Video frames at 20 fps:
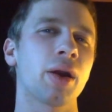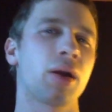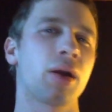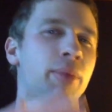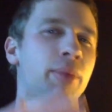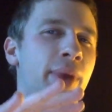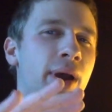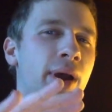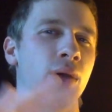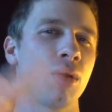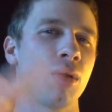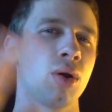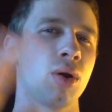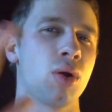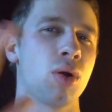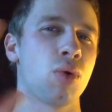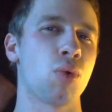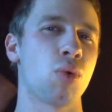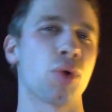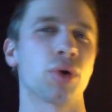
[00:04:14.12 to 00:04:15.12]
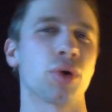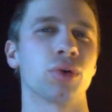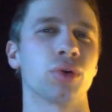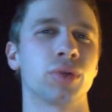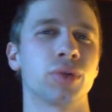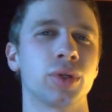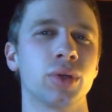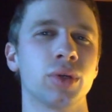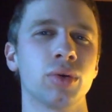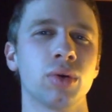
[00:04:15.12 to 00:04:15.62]
about World
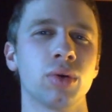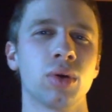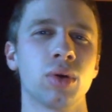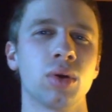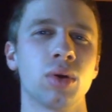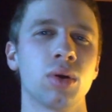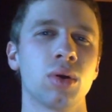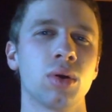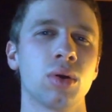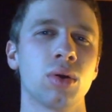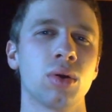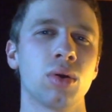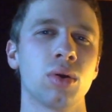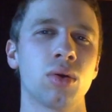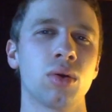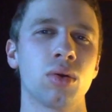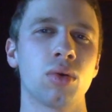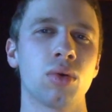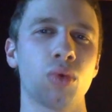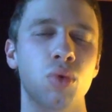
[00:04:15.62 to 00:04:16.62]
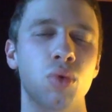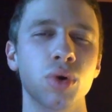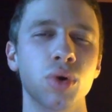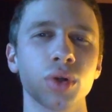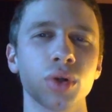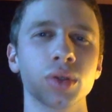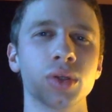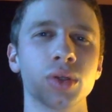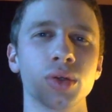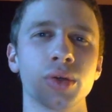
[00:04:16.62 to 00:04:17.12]
2.
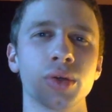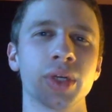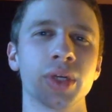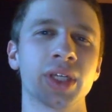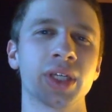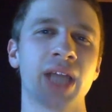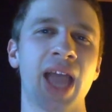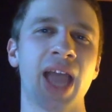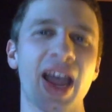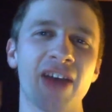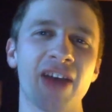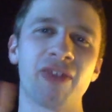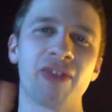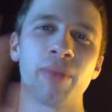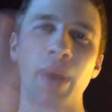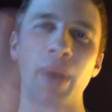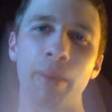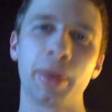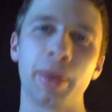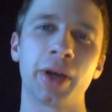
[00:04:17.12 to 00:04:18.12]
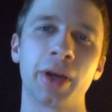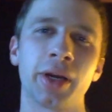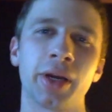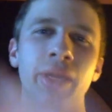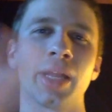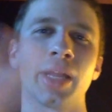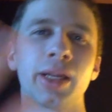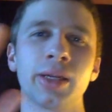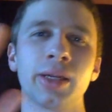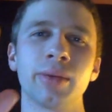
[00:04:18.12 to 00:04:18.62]
World 2 doesn't have my Barry Allen.